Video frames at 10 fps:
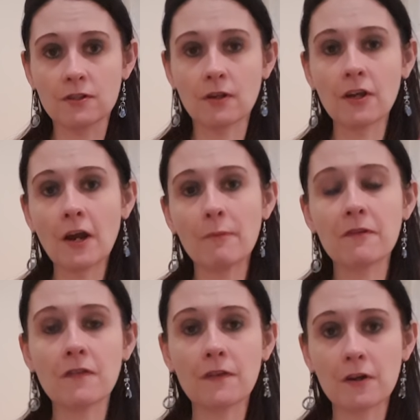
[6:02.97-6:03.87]
you know
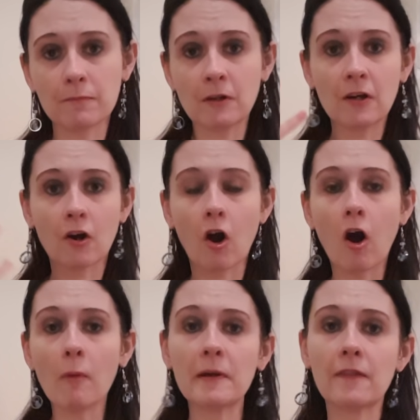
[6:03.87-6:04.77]
the, the
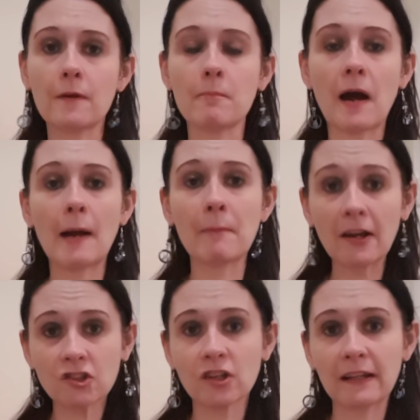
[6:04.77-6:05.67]
karmic that my
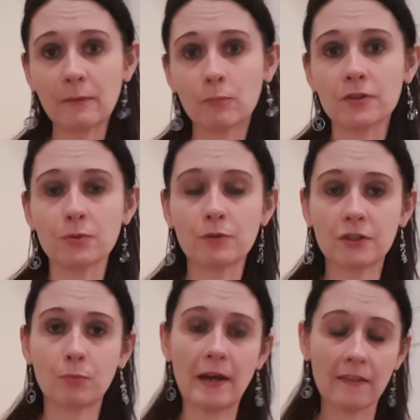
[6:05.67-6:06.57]
masculine was
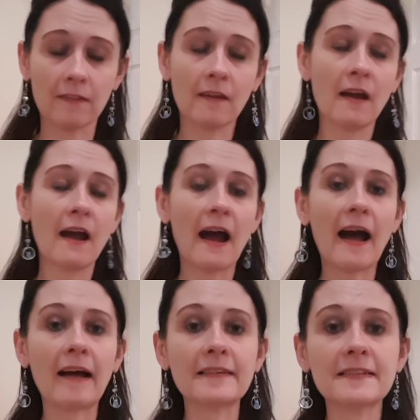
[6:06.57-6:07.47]
was with
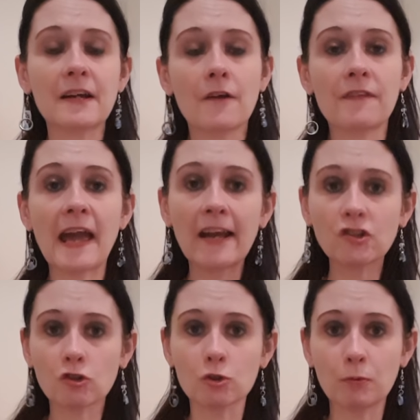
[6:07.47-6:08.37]
and the
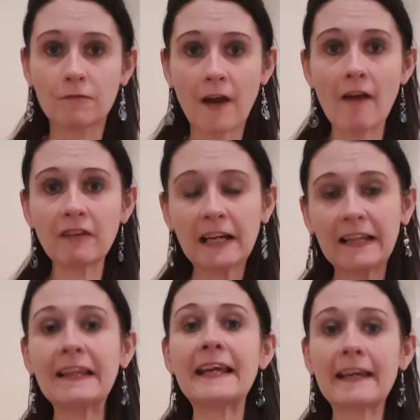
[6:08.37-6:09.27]
angels were very
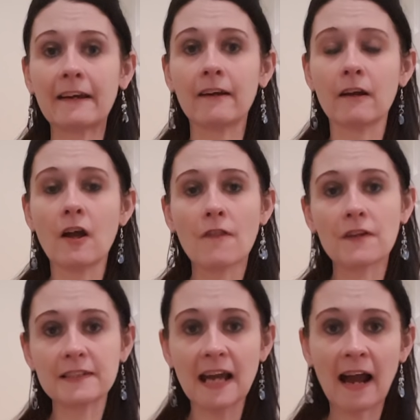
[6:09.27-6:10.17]
clear
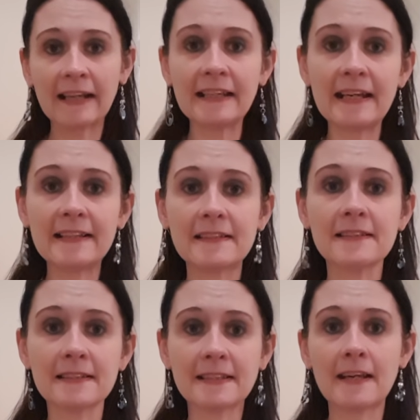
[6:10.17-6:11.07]
that I needed
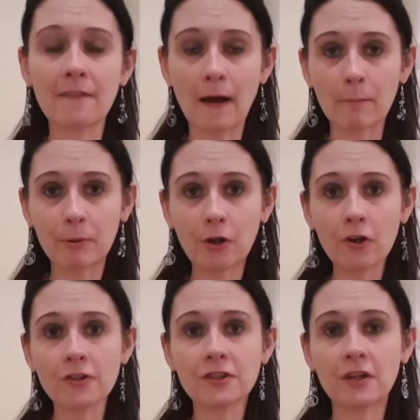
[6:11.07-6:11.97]
to see that
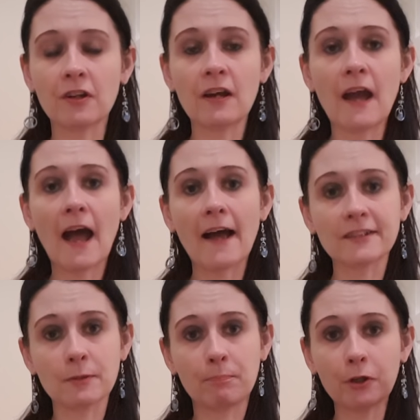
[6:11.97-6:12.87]
person
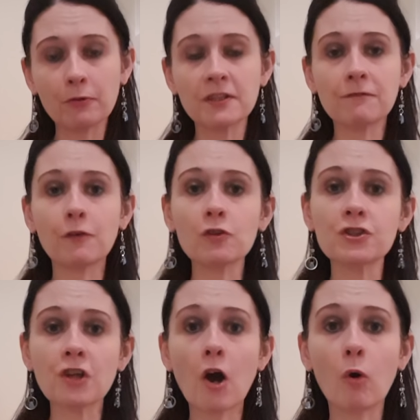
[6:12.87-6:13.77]
as a beautiful
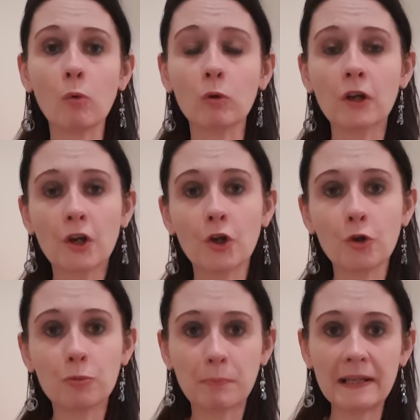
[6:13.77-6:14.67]
soul
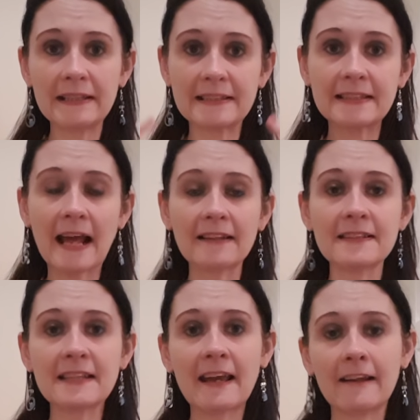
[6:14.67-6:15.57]
who'd been
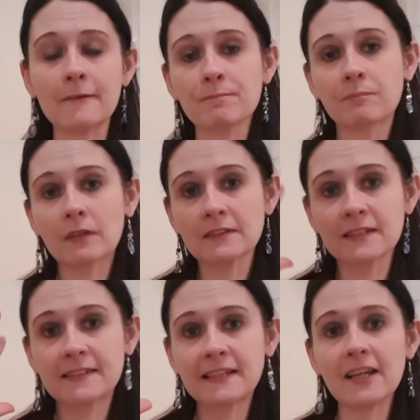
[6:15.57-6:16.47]
sent in
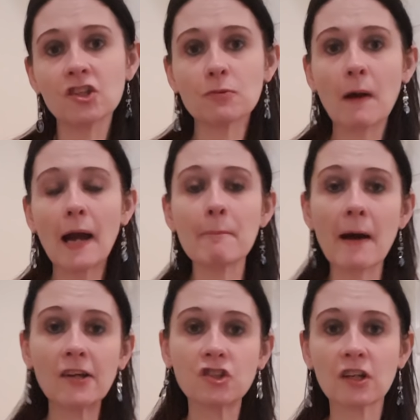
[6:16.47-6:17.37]
to teach my
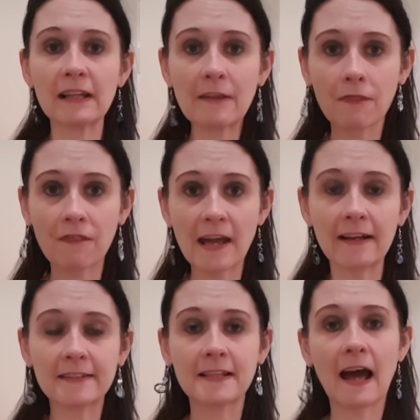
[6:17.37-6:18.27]
masculine
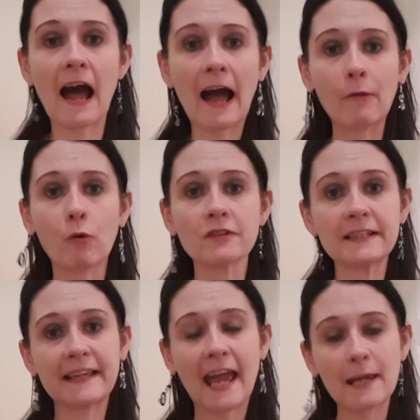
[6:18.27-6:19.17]
things that I
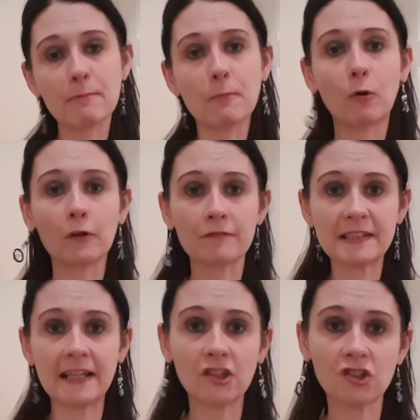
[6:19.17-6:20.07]
wasn't capable of
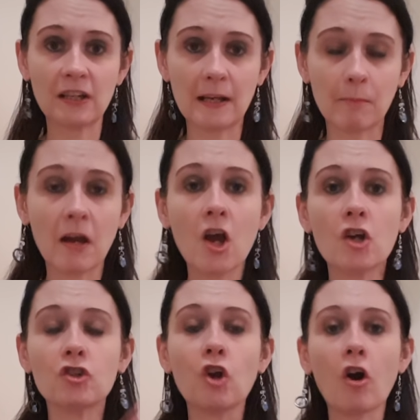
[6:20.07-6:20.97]
teaching him.
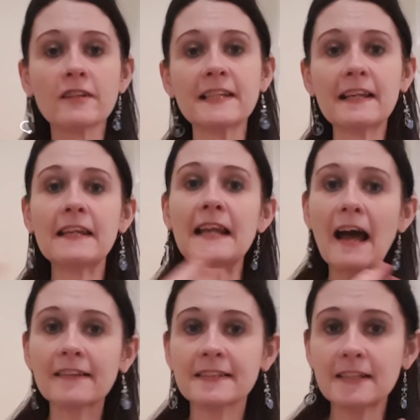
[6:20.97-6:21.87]
Not in a
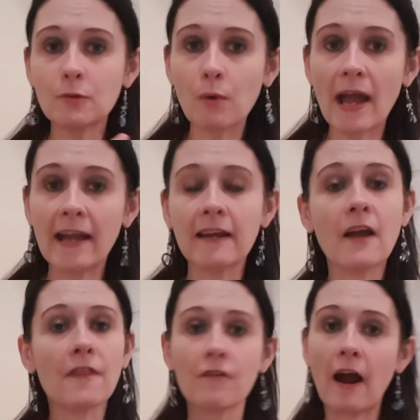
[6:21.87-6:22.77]
nasty
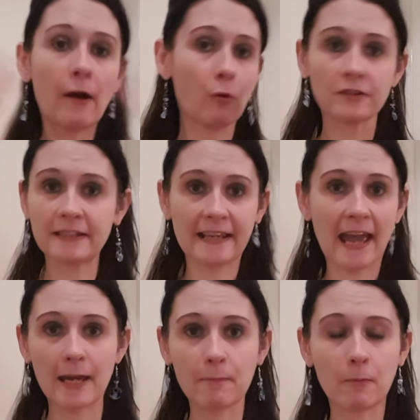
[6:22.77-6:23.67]
way that I wasn't
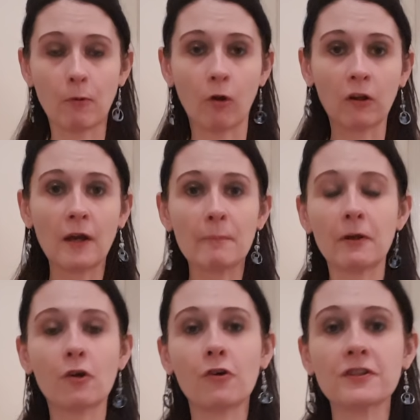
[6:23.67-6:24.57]
capable,
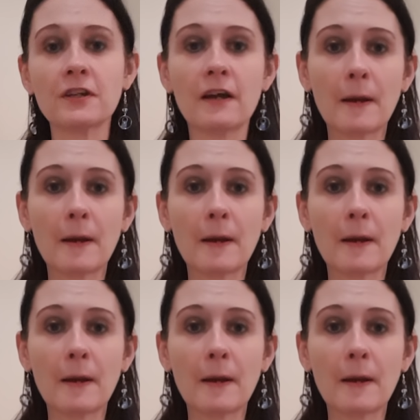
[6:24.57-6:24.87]
because